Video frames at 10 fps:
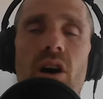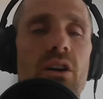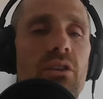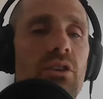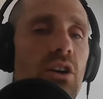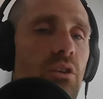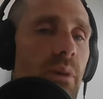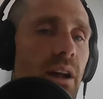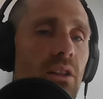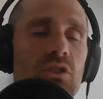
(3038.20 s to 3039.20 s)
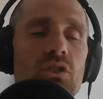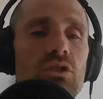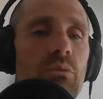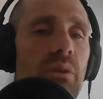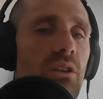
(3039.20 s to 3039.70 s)
100, 100 milers and
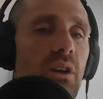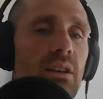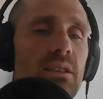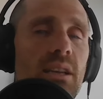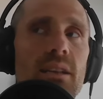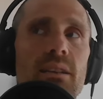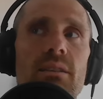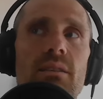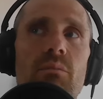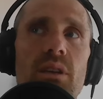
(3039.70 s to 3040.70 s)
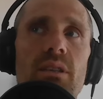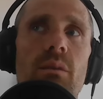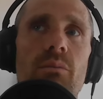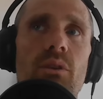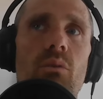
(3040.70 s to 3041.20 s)
ultra marathons tend to be
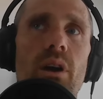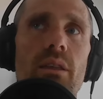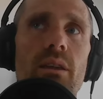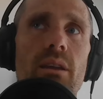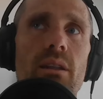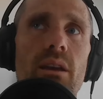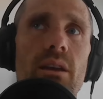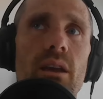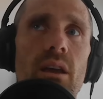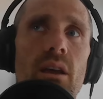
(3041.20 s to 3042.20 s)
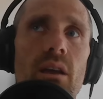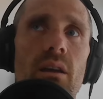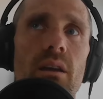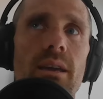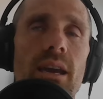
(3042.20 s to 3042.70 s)
something where I think like
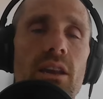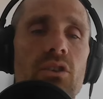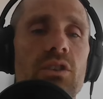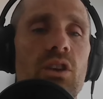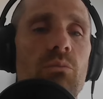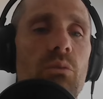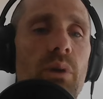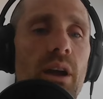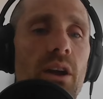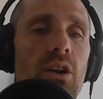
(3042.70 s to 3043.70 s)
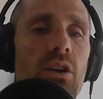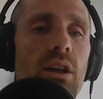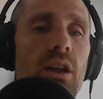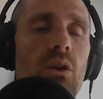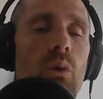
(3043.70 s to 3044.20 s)
getting yourself
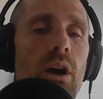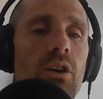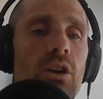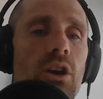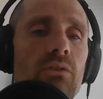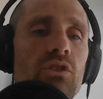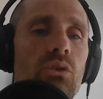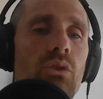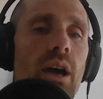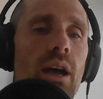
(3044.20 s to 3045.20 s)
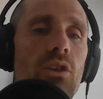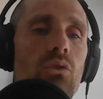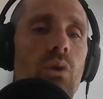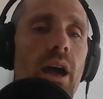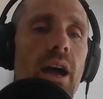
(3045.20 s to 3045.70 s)
prepared and aware enough so that
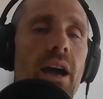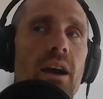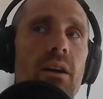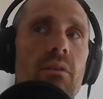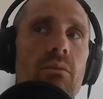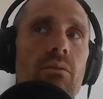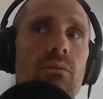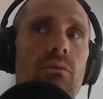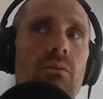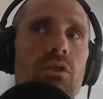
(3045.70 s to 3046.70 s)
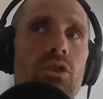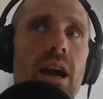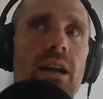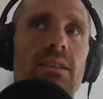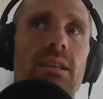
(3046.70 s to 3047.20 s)
you have, you're
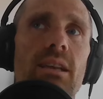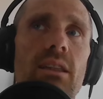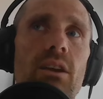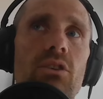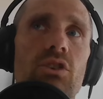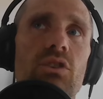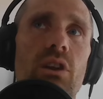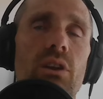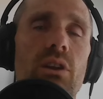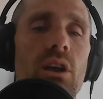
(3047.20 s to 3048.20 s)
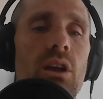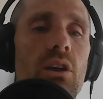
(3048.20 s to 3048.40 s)
not sitting there just like,